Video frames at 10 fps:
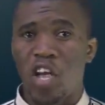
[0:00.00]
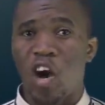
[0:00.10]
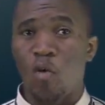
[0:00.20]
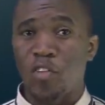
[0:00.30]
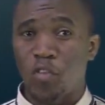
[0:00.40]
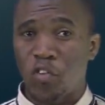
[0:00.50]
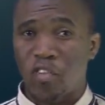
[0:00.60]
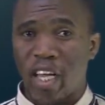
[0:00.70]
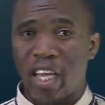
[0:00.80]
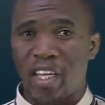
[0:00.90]
our
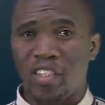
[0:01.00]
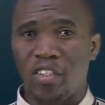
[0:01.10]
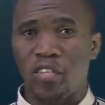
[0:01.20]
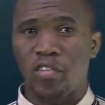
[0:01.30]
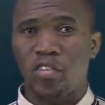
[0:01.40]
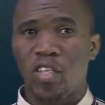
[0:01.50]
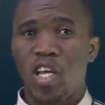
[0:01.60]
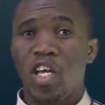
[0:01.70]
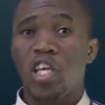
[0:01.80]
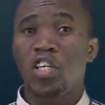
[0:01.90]
societies
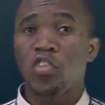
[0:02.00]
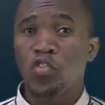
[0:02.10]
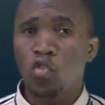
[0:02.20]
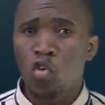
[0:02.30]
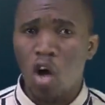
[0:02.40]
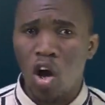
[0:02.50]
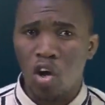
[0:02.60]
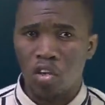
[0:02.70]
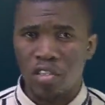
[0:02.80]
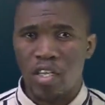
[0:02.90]
is
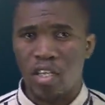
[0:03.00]
called